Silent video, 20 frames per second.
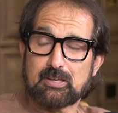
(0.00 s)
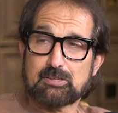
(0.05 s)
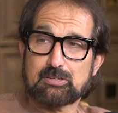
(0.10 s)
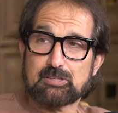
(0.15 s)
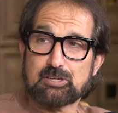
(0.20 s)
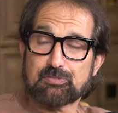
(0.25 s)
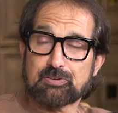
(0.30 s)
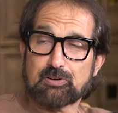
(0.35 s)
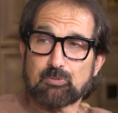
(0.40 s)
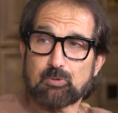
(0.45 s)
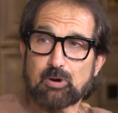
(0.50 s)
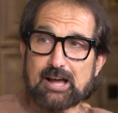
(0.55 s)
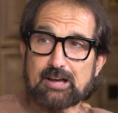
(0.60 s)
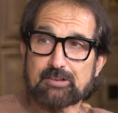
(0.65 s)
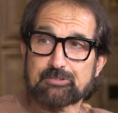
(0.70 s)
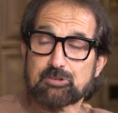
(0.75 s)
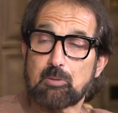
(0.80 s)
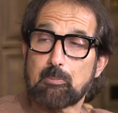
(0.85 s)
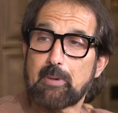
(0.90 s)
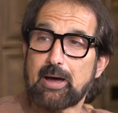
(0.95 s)
different
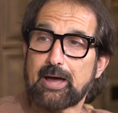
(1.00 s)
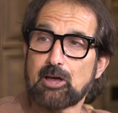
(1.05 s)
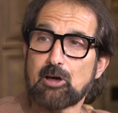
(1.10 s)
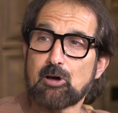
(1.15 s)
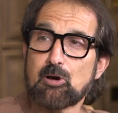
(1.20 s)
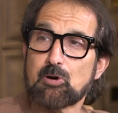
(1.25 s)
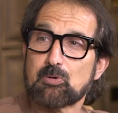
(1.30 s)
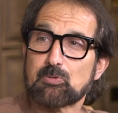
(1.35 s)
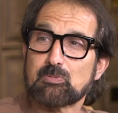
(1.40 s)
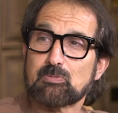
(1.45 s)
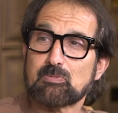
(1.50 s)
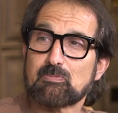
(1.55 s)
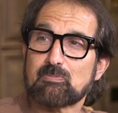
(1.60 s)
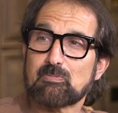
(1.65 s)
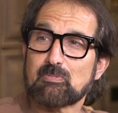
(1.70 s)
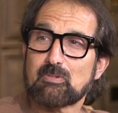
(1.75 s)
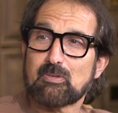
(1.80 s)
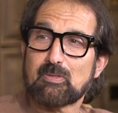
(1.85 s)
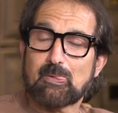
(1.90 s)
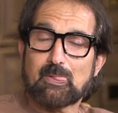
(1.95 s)
routes on my own.
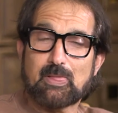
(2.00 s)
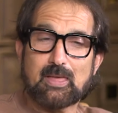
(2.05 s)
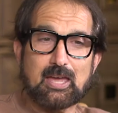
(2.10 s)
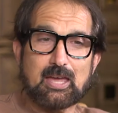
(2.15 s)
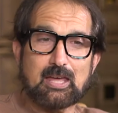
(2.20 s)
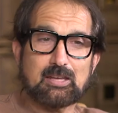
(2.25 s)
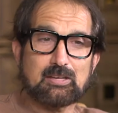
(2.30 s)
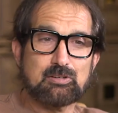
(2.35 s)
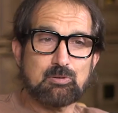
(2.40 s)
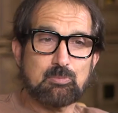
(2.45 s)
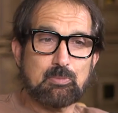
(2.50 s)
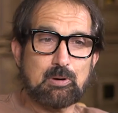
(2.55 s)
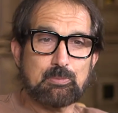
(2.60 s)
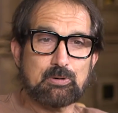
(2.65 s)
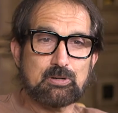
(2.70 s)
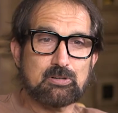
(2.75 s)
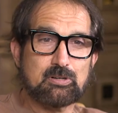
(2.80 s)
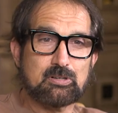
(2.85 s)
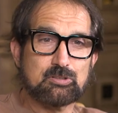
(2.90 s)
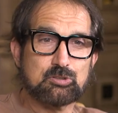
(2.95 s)
And you
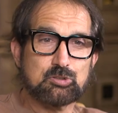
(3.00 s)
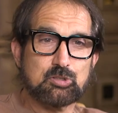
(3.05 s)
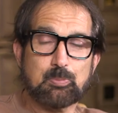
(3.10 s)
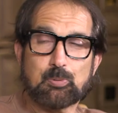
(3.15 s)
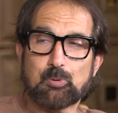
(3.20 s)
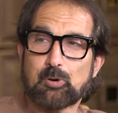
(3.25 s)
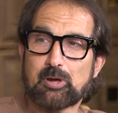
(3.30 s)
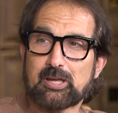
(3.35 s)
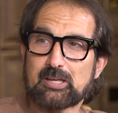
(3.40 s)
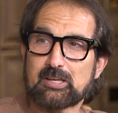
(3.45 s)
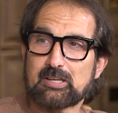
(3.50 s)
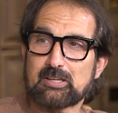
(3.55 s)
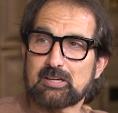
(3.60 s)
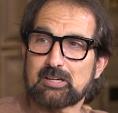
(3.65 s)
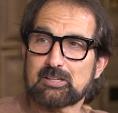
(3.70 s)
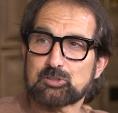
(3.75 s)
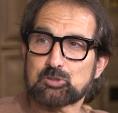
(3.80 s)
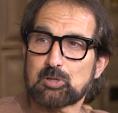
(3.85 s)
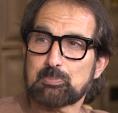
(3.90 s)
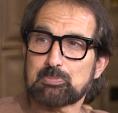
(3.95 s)
remember AAA
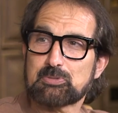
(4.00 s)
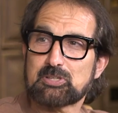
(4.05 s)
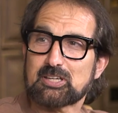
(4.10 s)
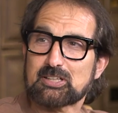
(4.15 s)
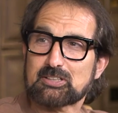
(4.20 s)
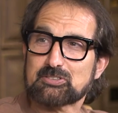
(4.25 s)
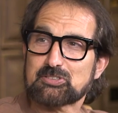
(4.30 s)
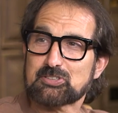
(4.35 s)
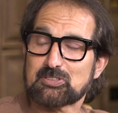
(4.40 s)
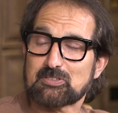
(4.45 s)
triptychs?